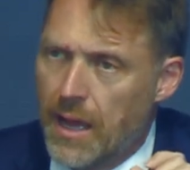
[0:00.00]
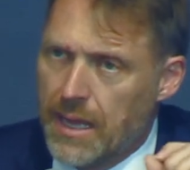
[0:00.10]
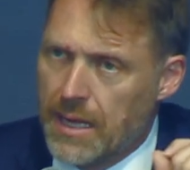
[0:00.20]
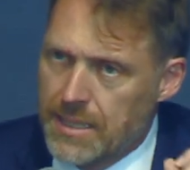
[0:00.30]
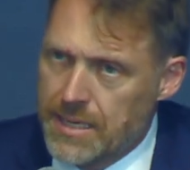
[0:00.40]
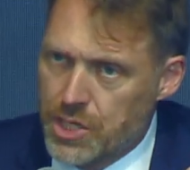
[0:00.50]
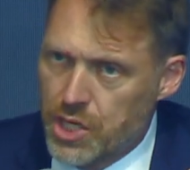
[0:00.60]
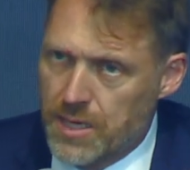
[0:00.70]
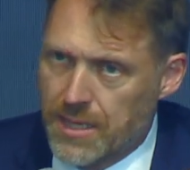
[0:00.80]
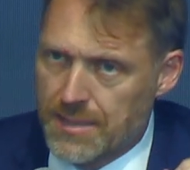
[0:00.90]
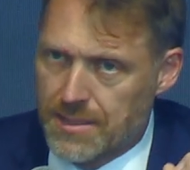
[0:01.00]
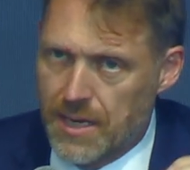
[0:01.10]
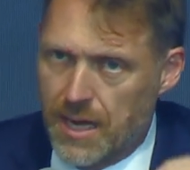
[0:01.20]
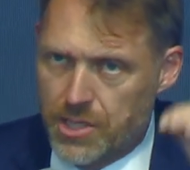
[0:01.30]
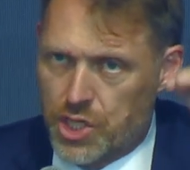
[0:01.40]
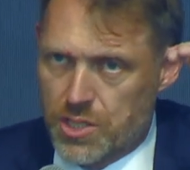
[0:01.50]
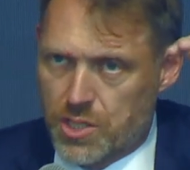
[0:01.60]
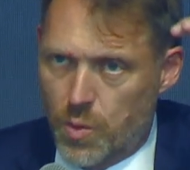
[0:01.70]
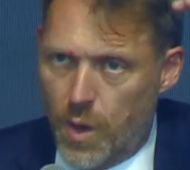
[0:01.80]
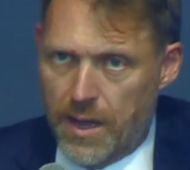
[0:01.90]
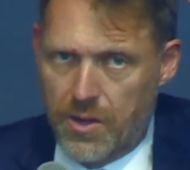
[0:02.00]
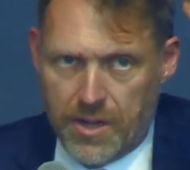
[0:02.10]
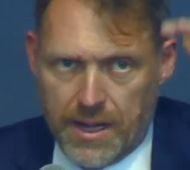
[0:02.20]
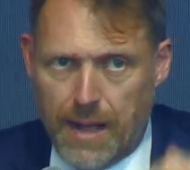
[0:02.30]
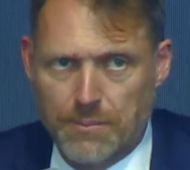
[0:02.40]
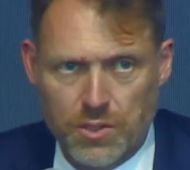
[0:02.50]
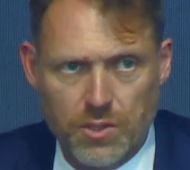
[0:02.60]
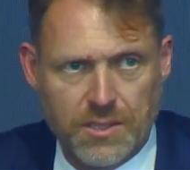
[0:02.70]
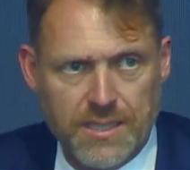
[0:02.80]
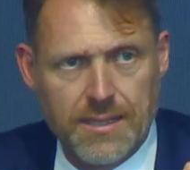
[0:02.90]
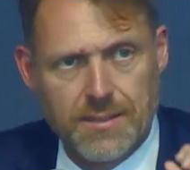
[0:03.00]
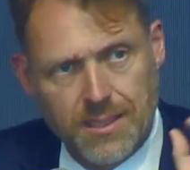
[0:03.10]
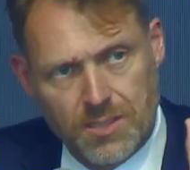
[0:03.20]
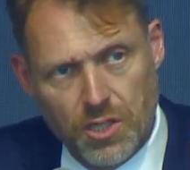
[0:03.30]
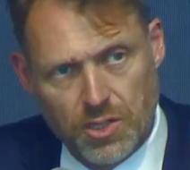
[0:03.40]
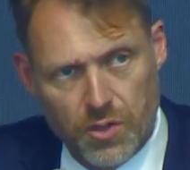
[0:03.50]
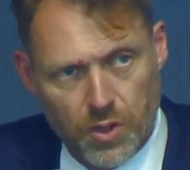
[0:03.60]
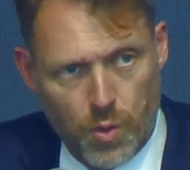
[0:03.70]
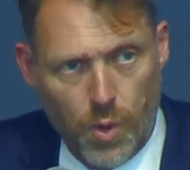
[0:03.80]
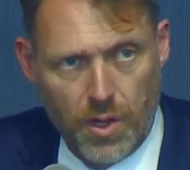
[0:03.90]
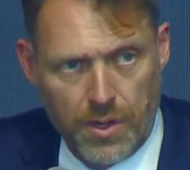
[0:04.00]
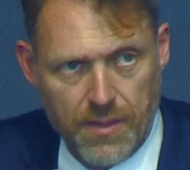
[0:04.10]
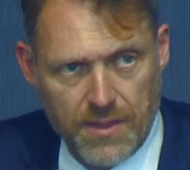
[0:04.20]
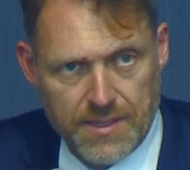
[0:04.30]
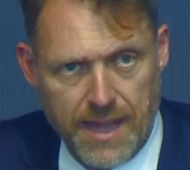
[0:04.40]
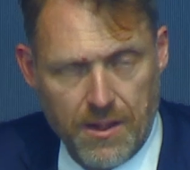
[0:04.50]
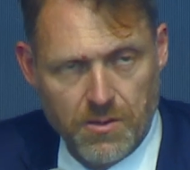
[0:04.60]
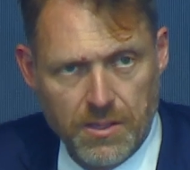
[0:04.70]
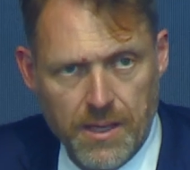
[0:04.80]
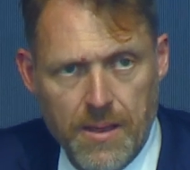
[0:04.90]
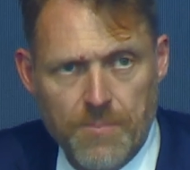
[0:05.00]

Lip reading: In addition, it's not just quieter in an absolute sense, it's also the quality of the sound.